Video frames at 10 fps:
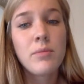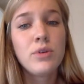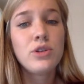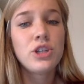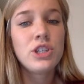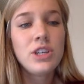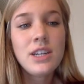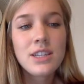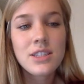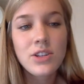nutrition
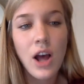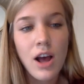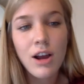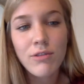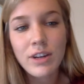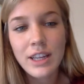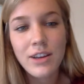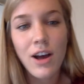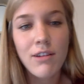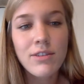is not really
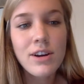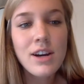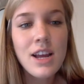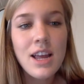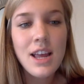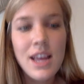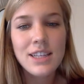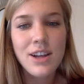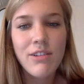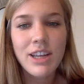covered.
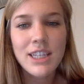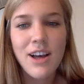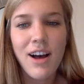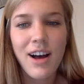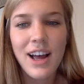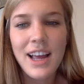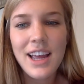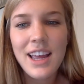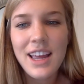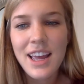It's not really taught,
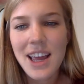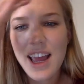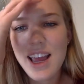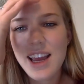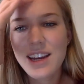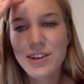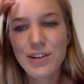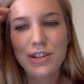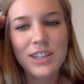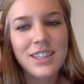and
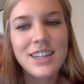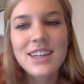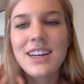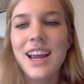nutrition